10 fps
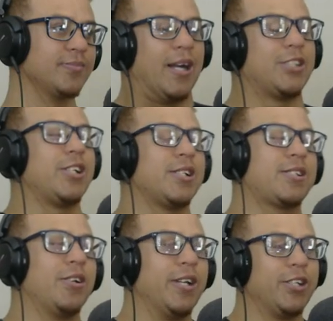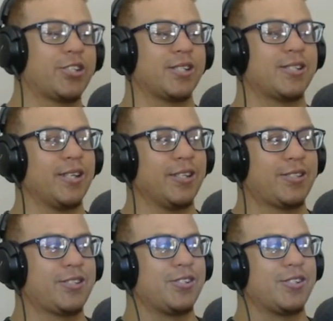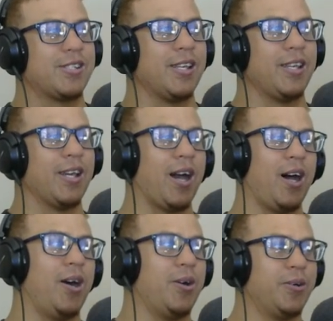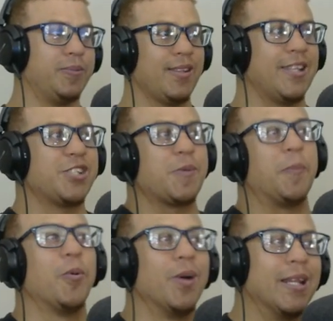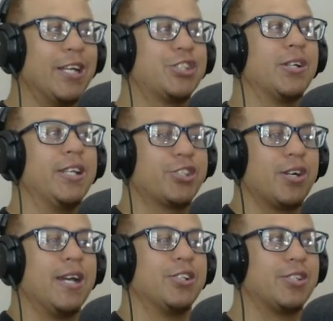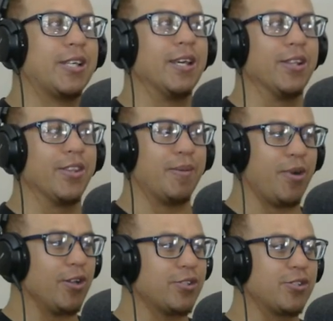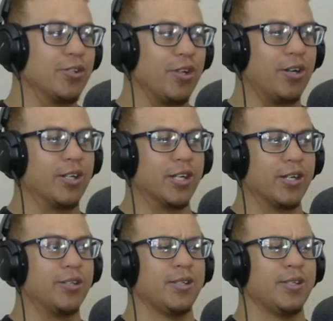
It's just so interesting to see how these people were literally trying to kill them not too long ago.